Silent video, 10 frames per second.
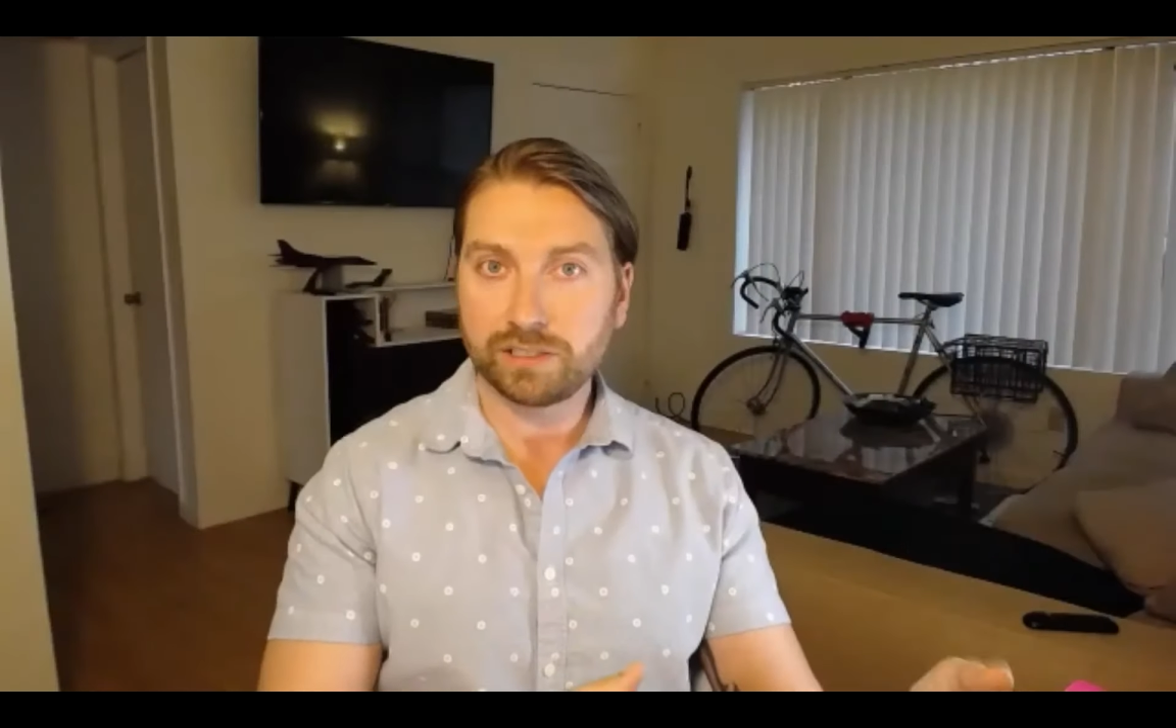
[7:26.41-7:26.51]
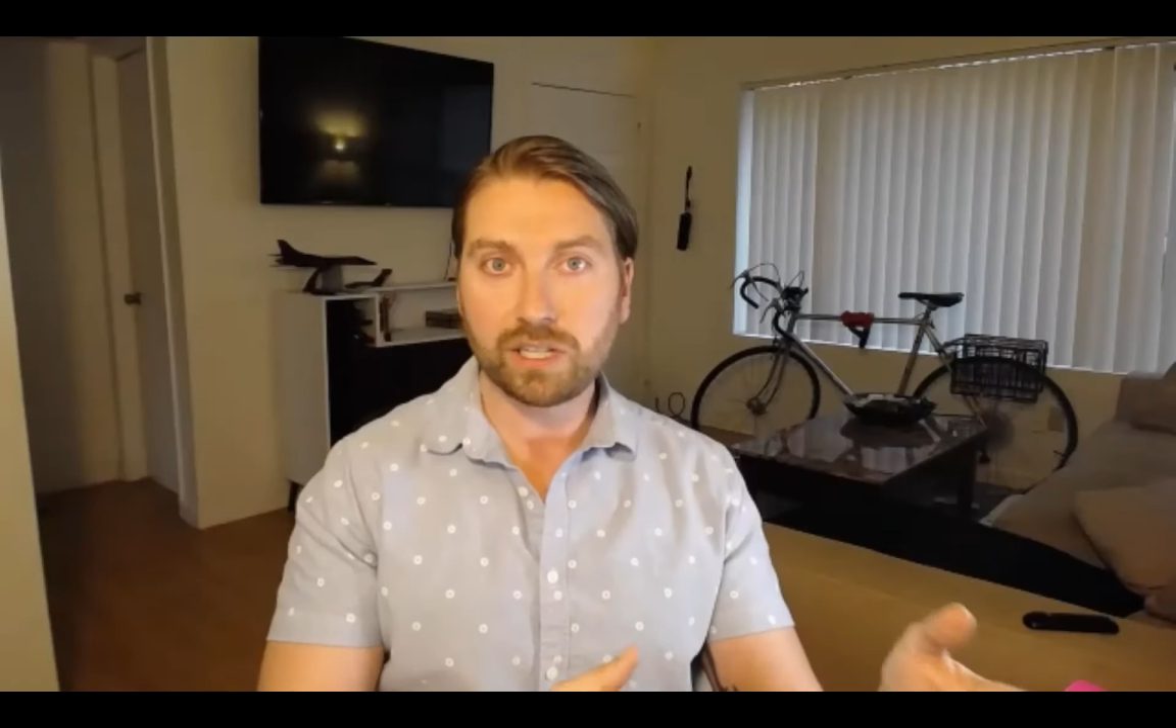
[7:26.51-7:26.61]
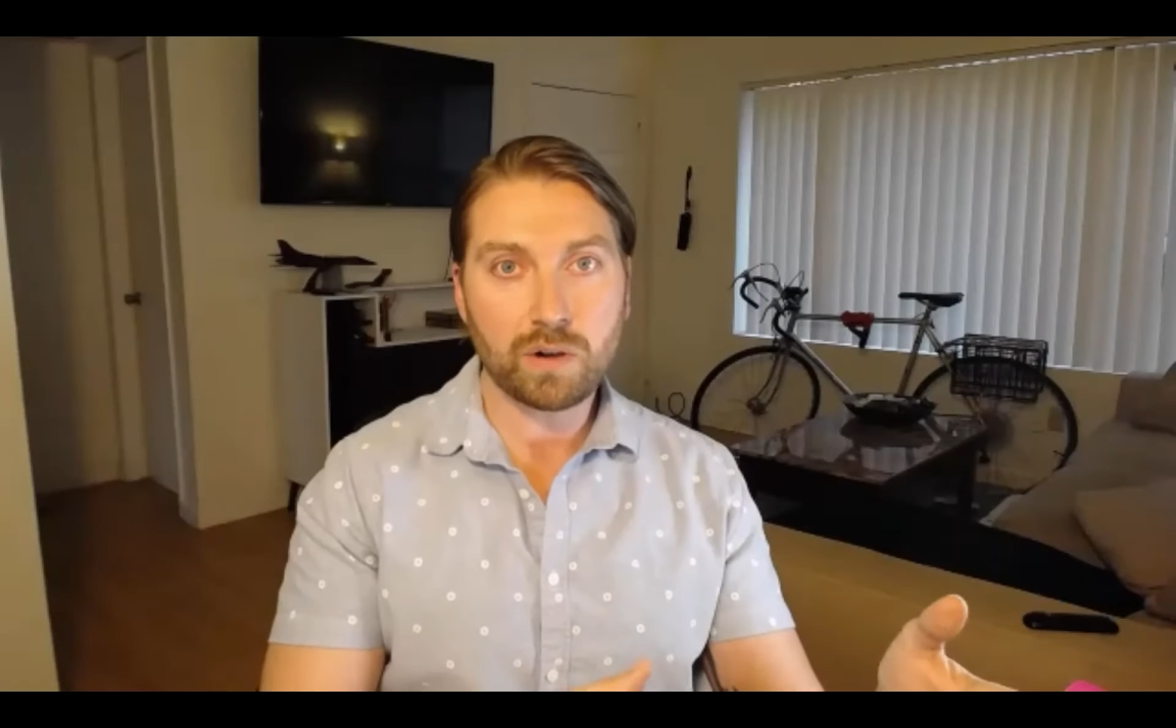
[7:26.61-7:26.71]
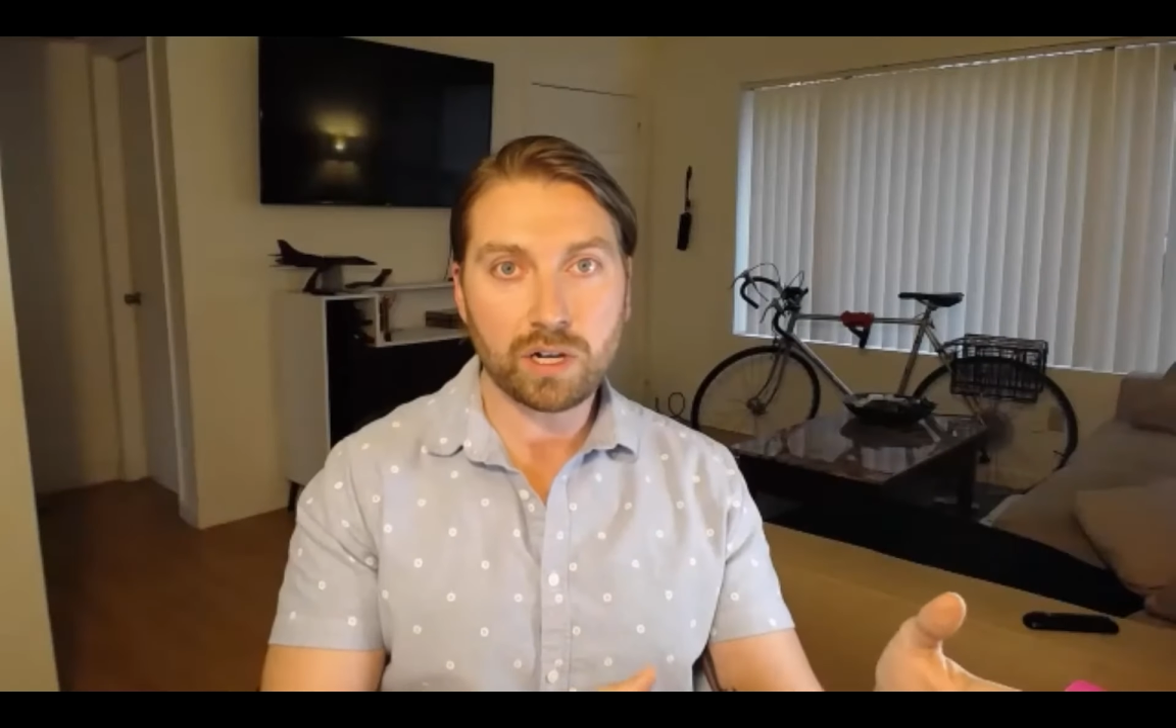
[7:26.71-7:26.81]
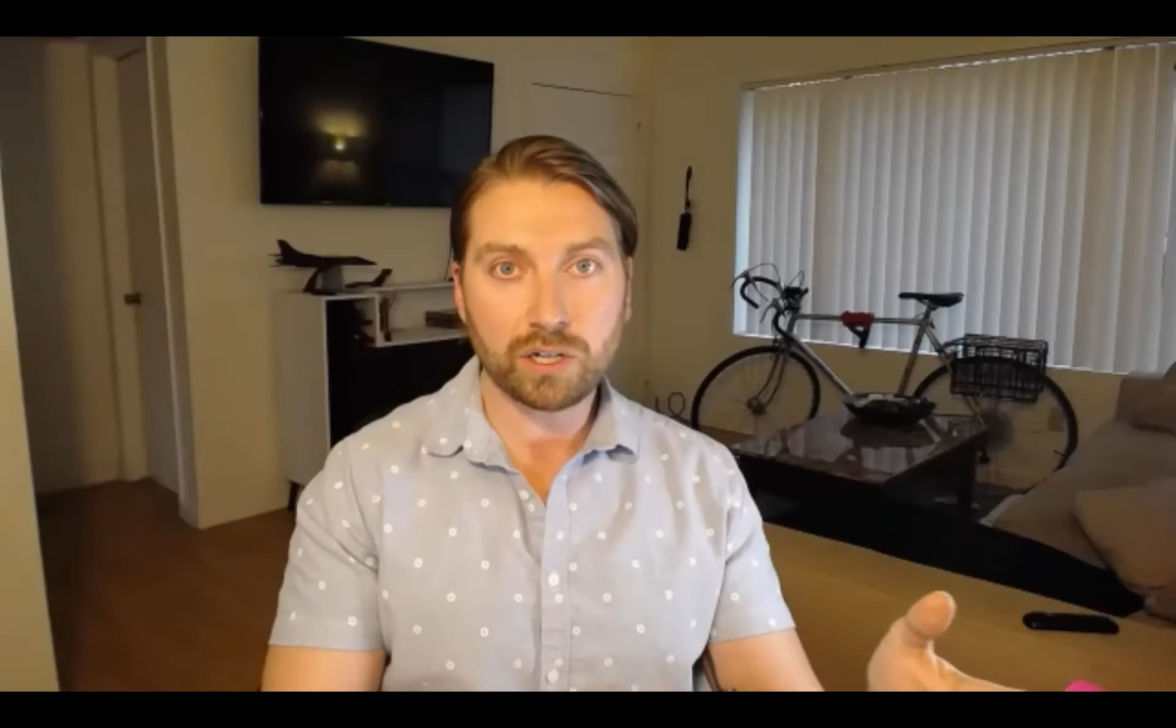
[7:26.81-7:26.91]

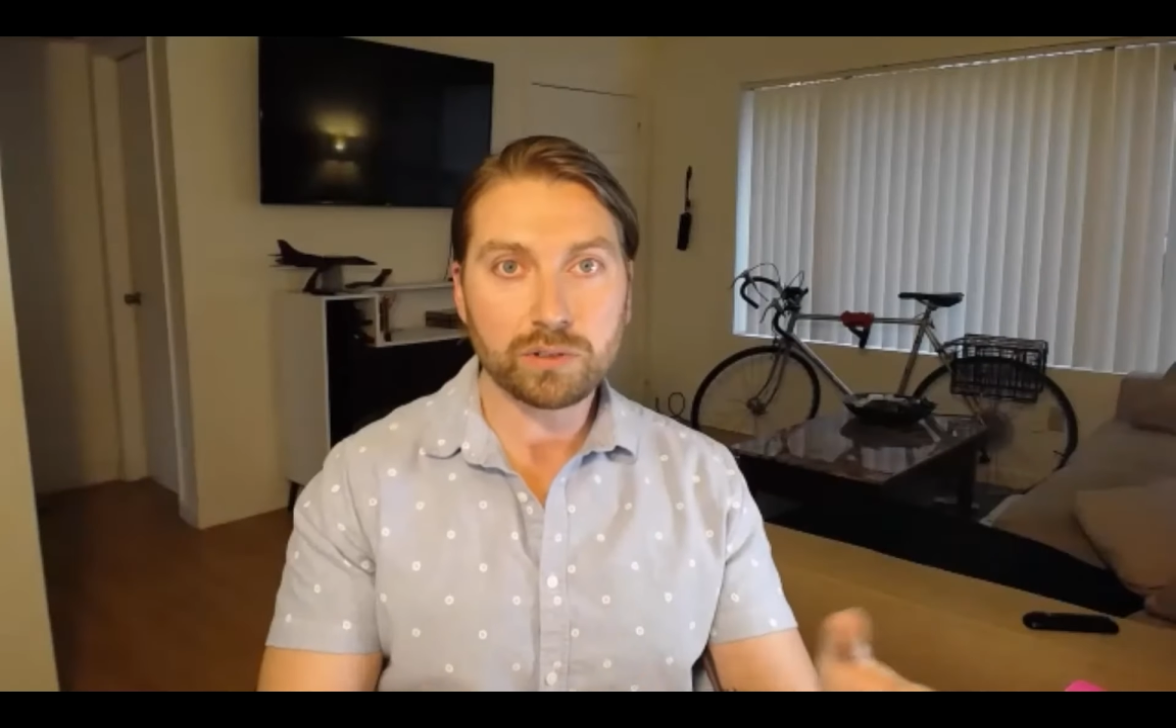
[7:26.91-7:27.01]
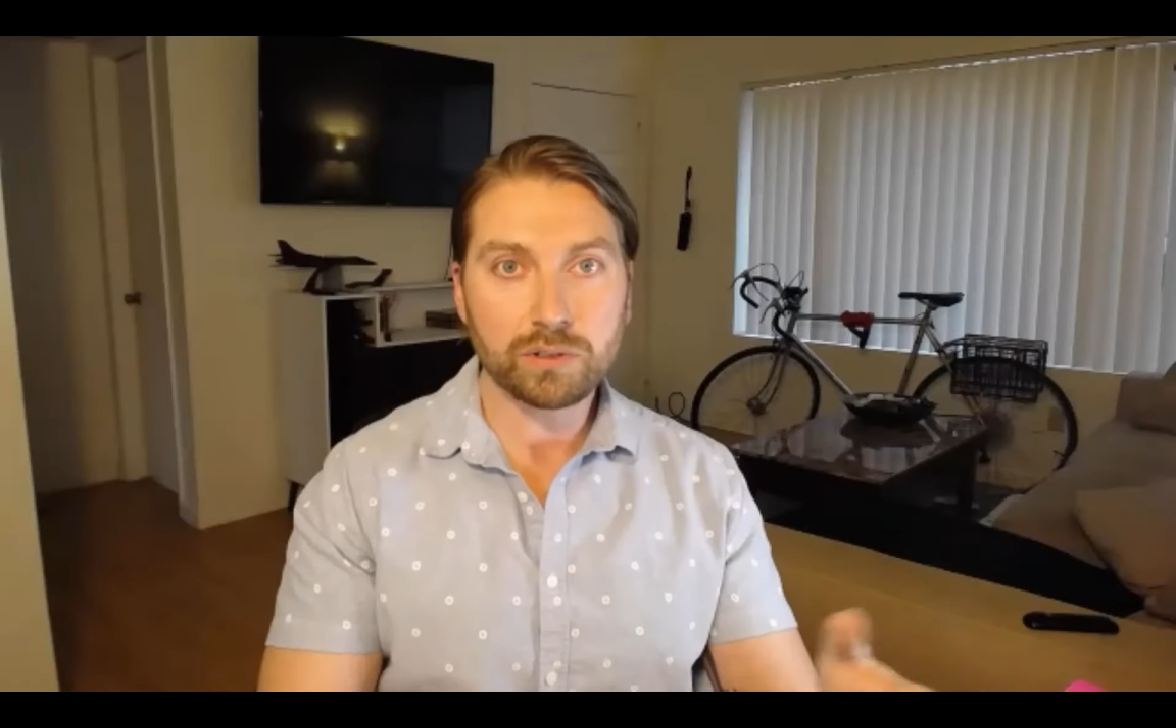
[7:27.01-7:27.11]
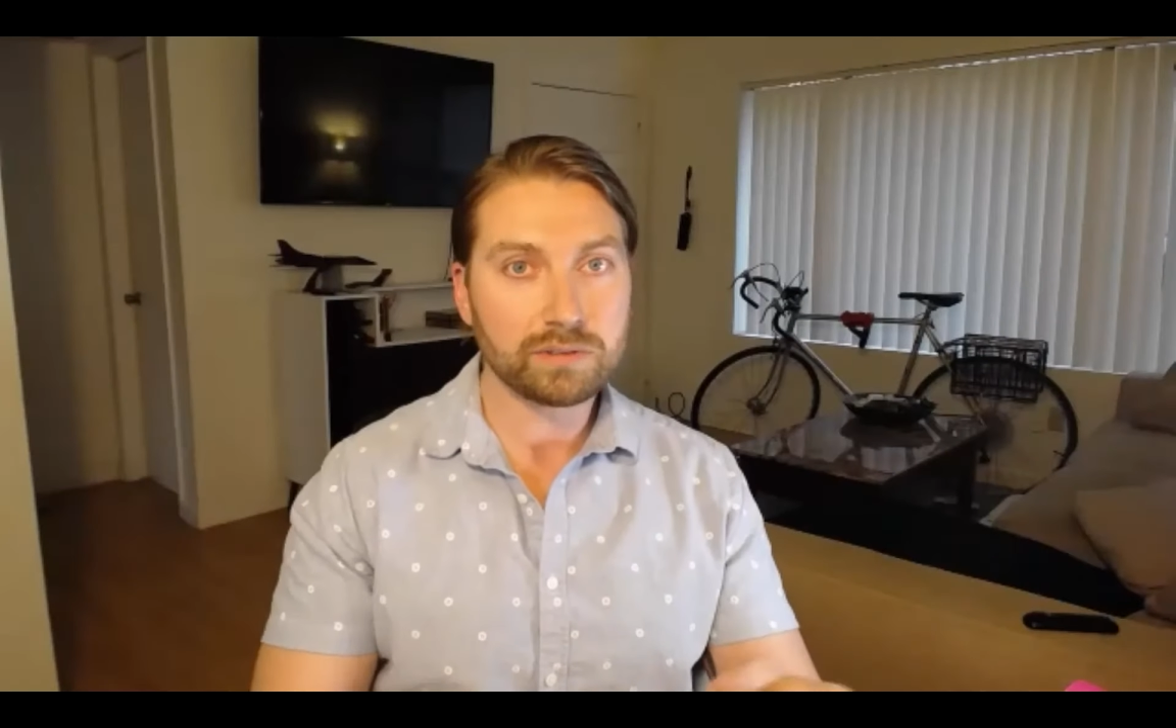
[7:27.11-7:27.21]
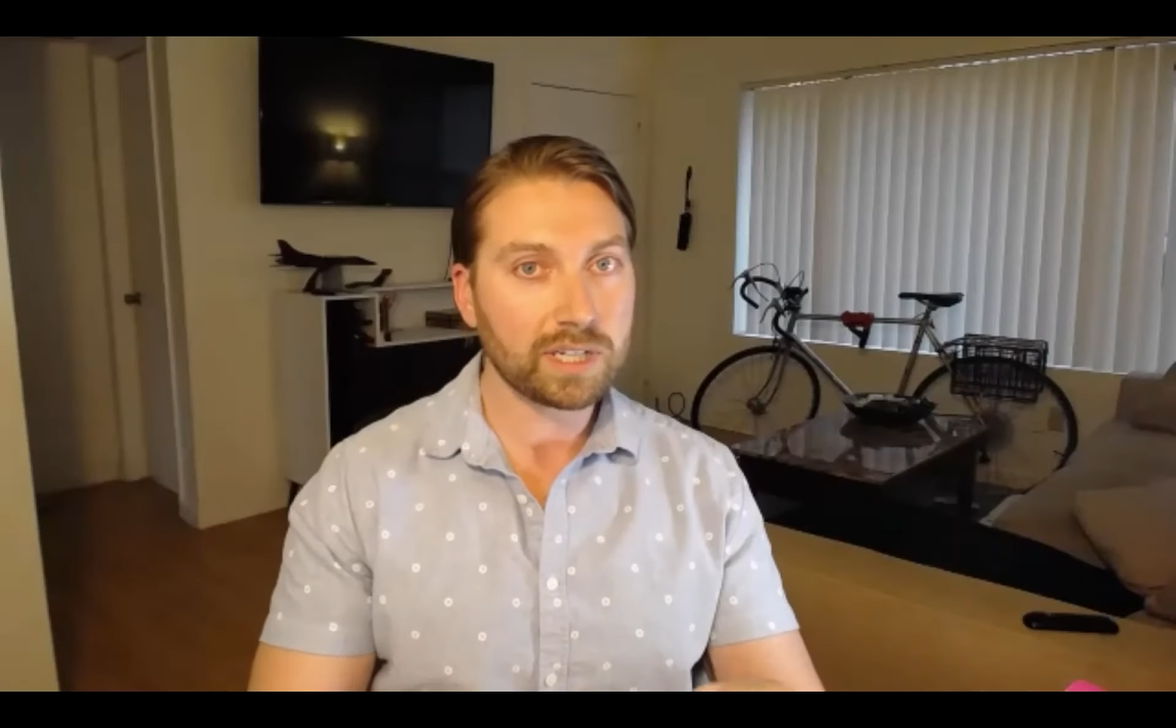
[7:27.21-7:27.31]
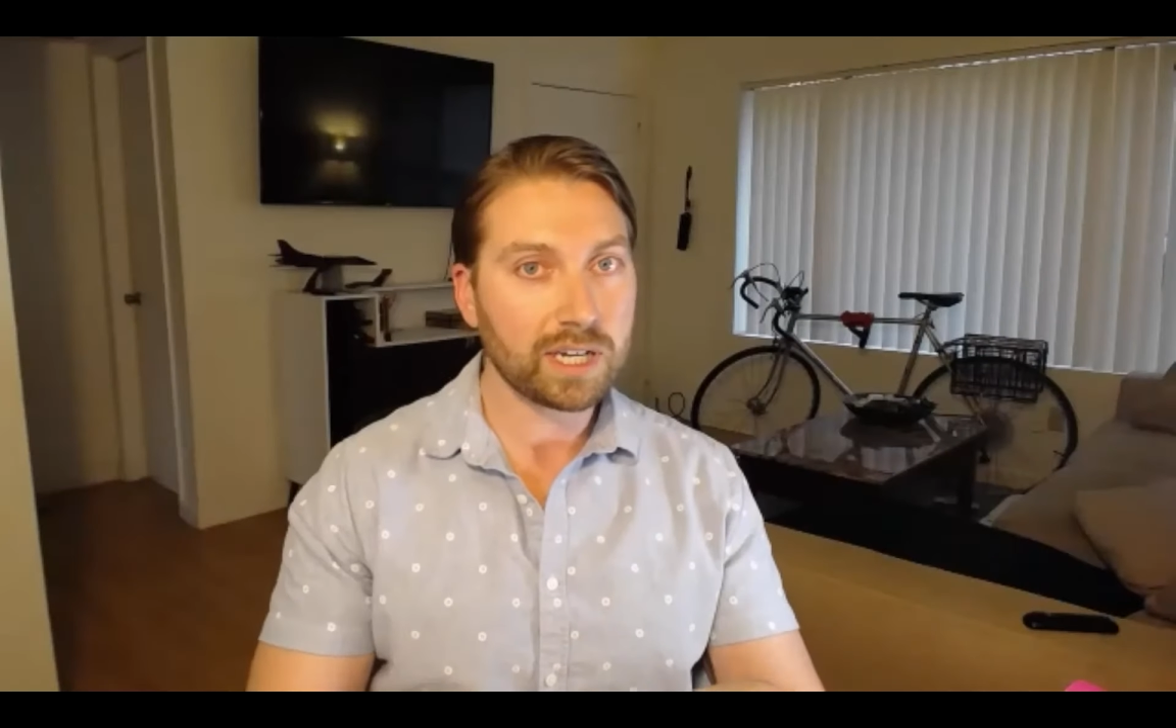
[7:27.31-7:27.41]
Just go on Google,